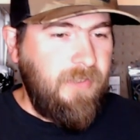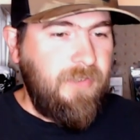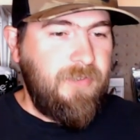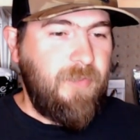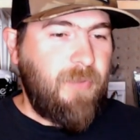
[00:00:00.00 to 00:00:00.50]

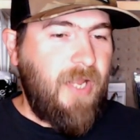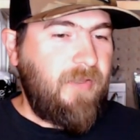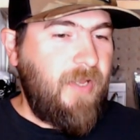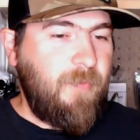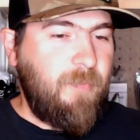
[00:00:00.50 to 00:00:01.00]
dude, Black
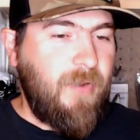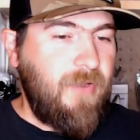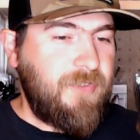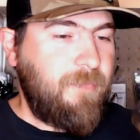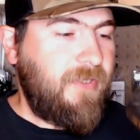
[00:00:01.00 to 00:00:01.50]
Label
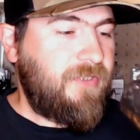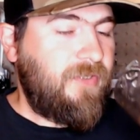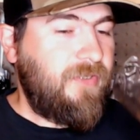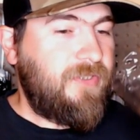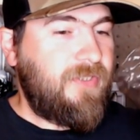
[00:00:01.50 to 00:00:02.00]
Balsam makes
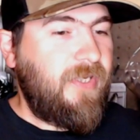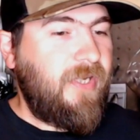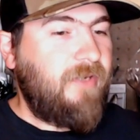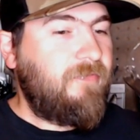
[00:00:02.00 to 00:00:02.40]
good stuff.